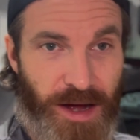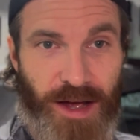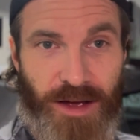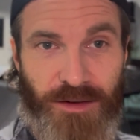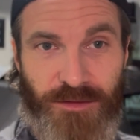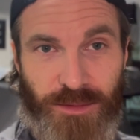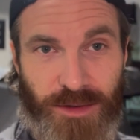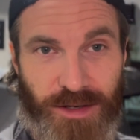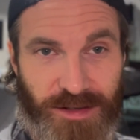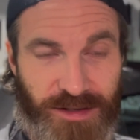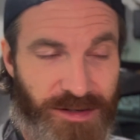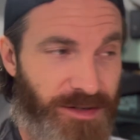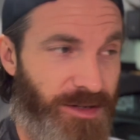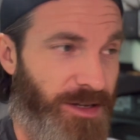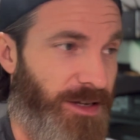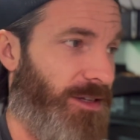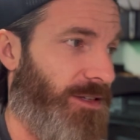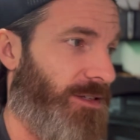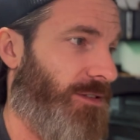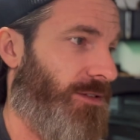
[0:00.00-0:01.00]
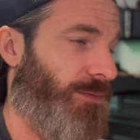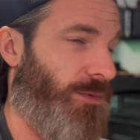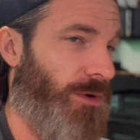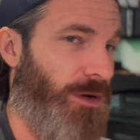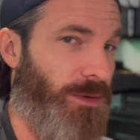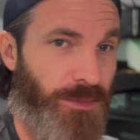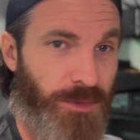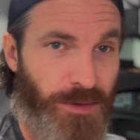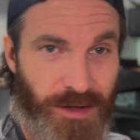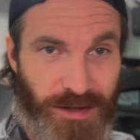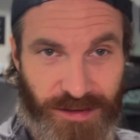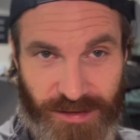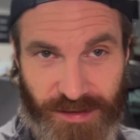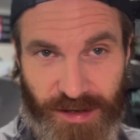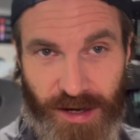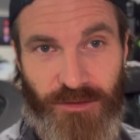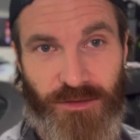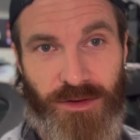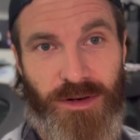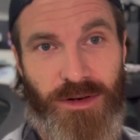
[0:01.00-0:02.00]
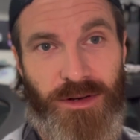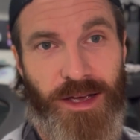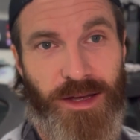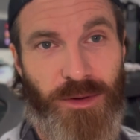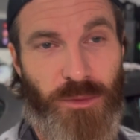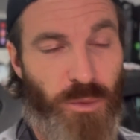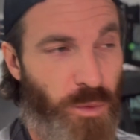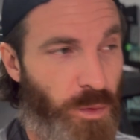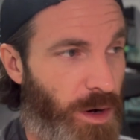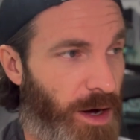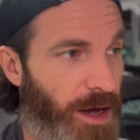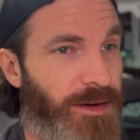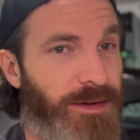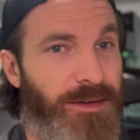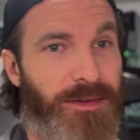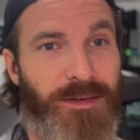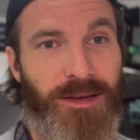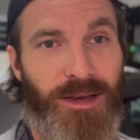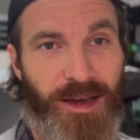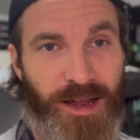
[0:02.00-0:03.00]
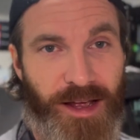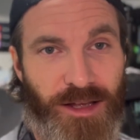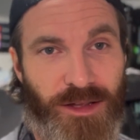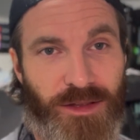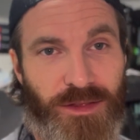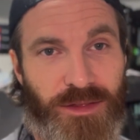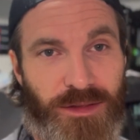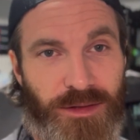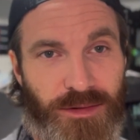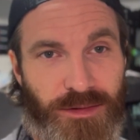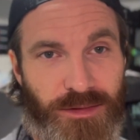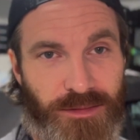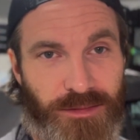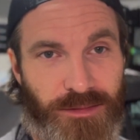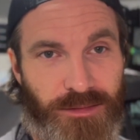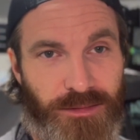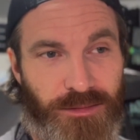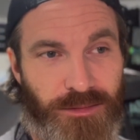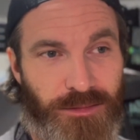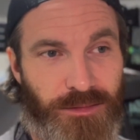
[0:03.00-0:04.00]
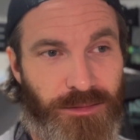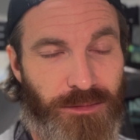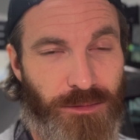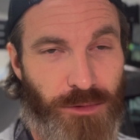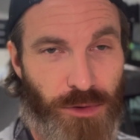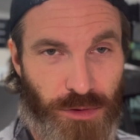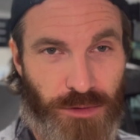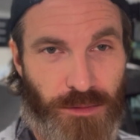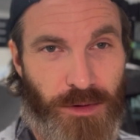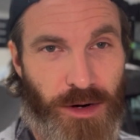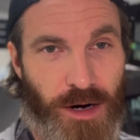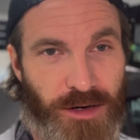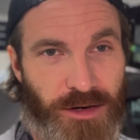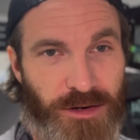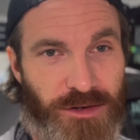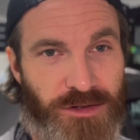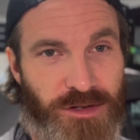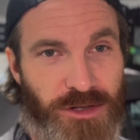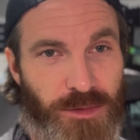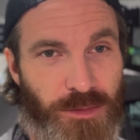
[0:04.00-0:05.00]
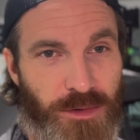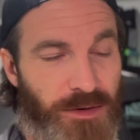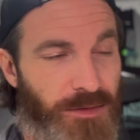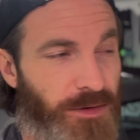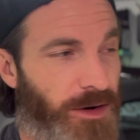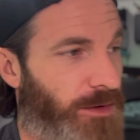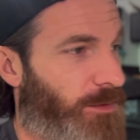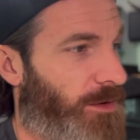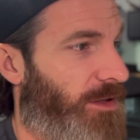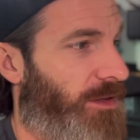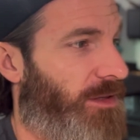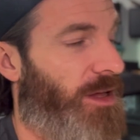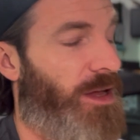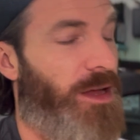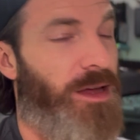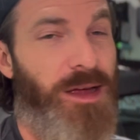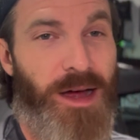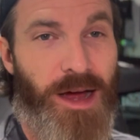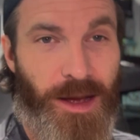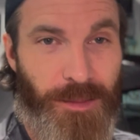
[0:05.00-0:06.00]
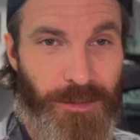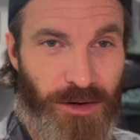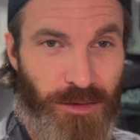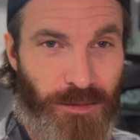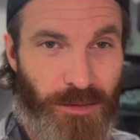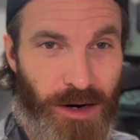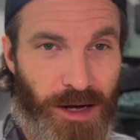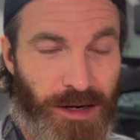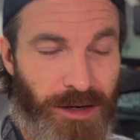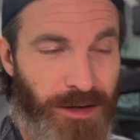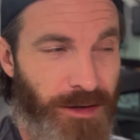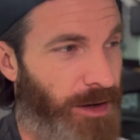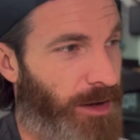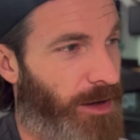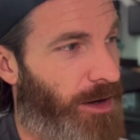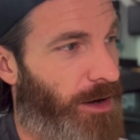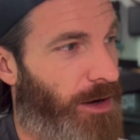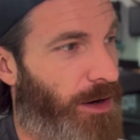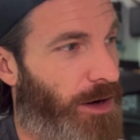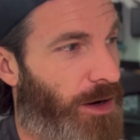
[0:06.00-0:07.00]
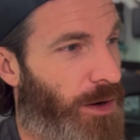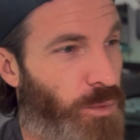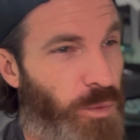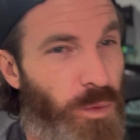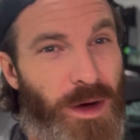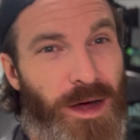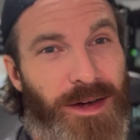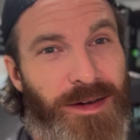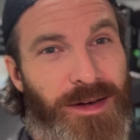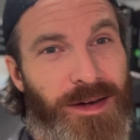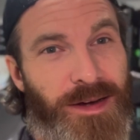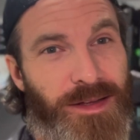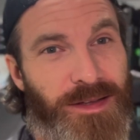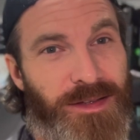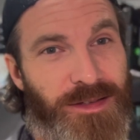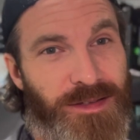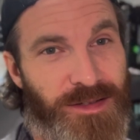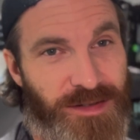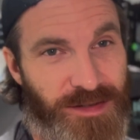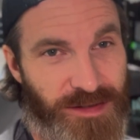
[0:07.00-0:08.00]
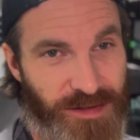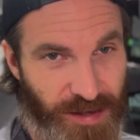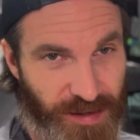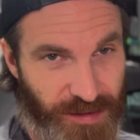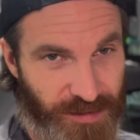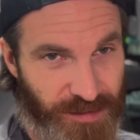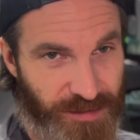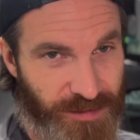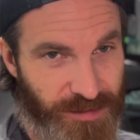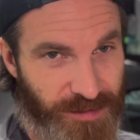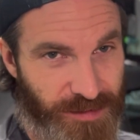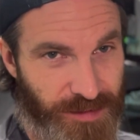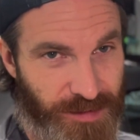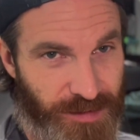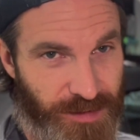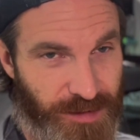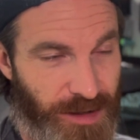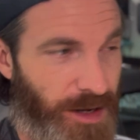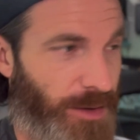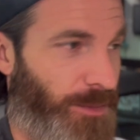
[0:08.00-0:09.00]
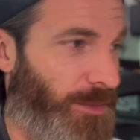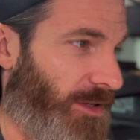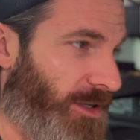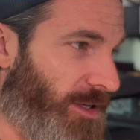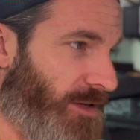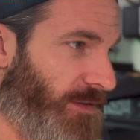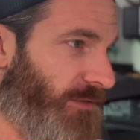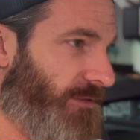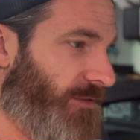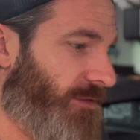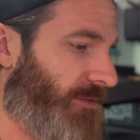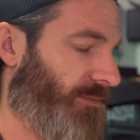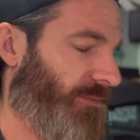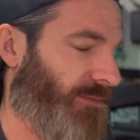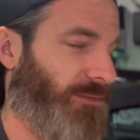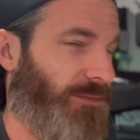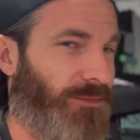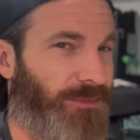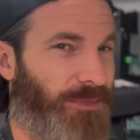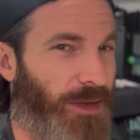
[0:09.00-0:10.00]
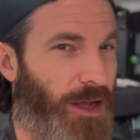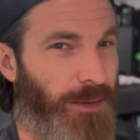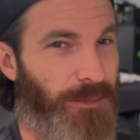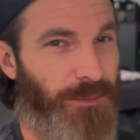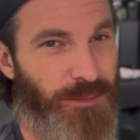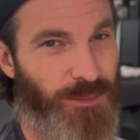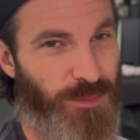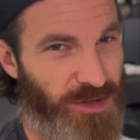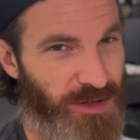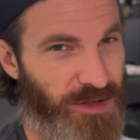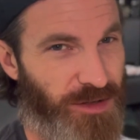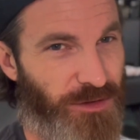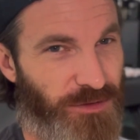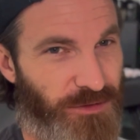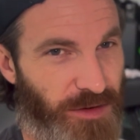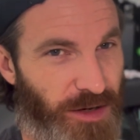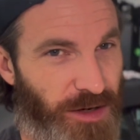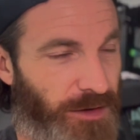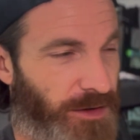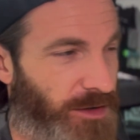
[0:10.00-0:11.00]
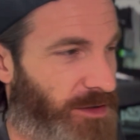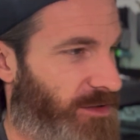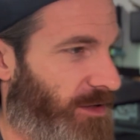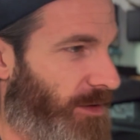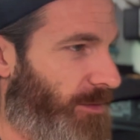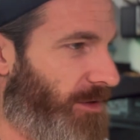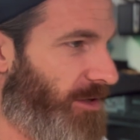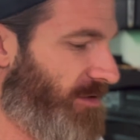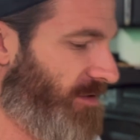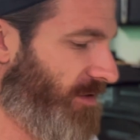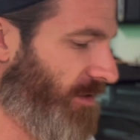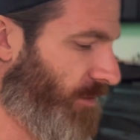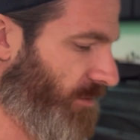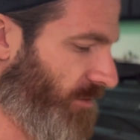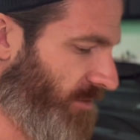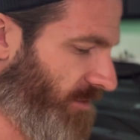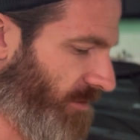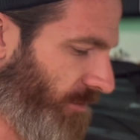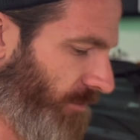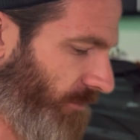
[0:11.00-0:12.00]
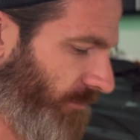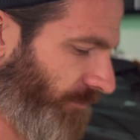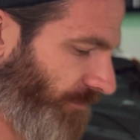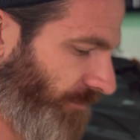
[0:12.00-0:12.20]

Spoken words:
1.6, 1.7? Like what length roller rockers do you want to run with? I'm going to run a 1.6, I believe. I'm still figuring some of this out, so.